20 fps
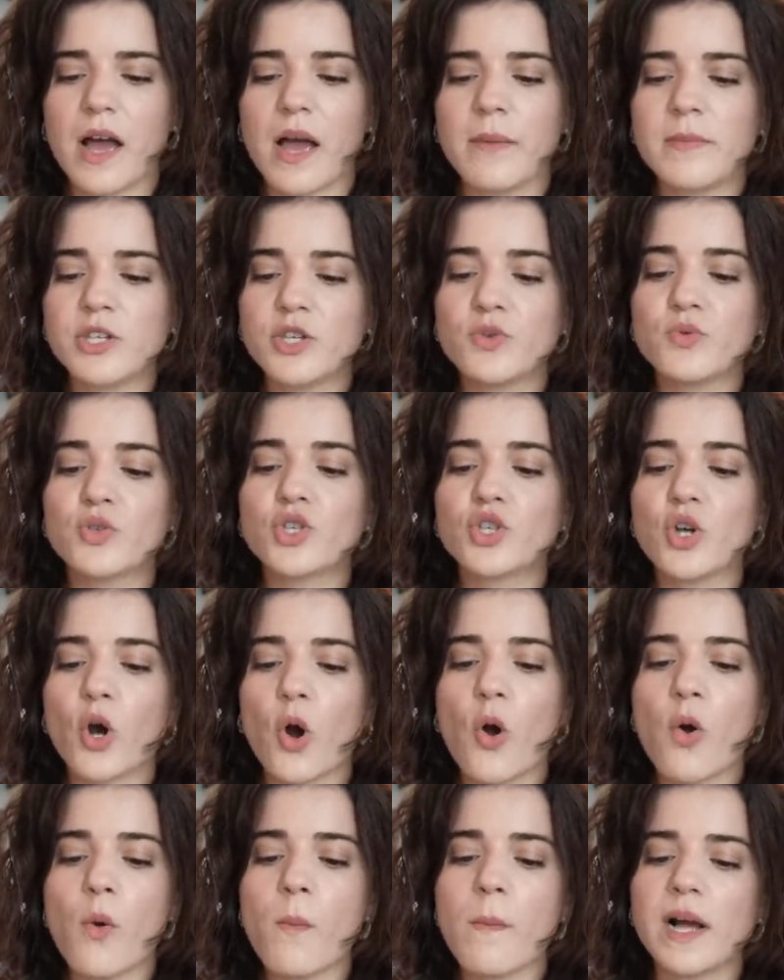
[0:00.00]
I miss you
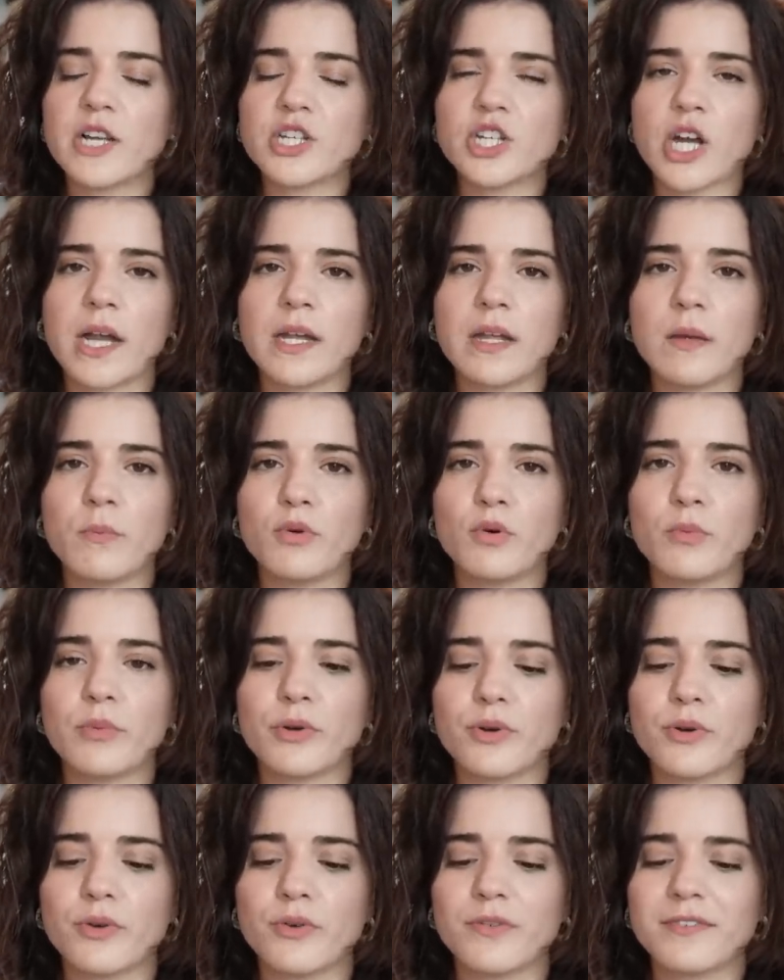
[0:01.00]
so much, honey boo
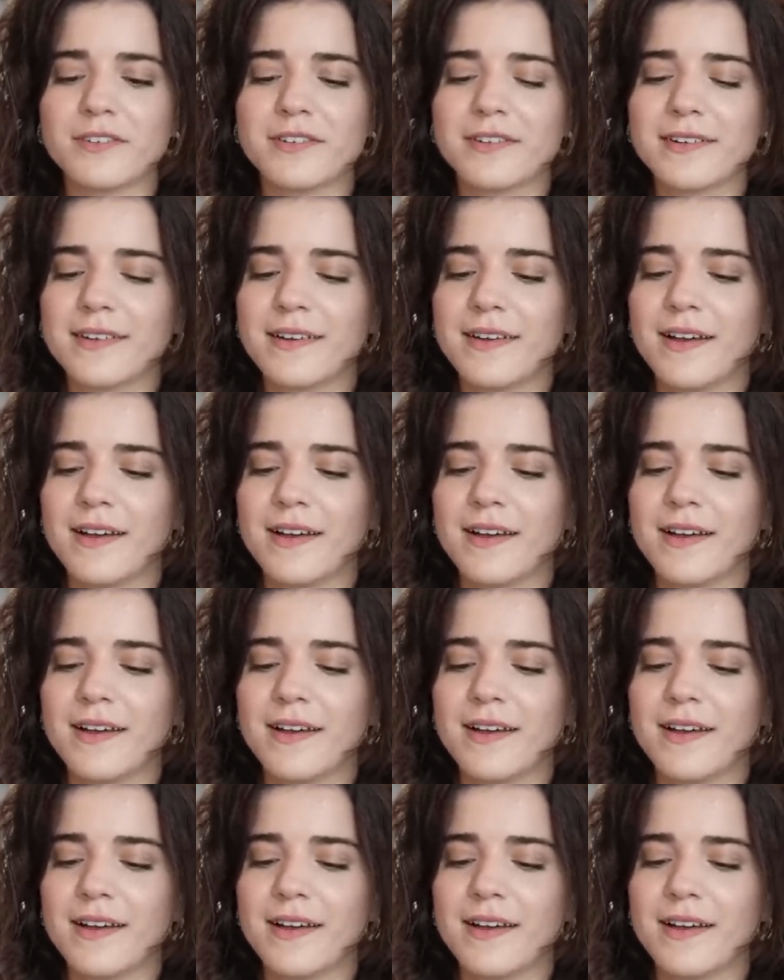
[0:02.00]
boo.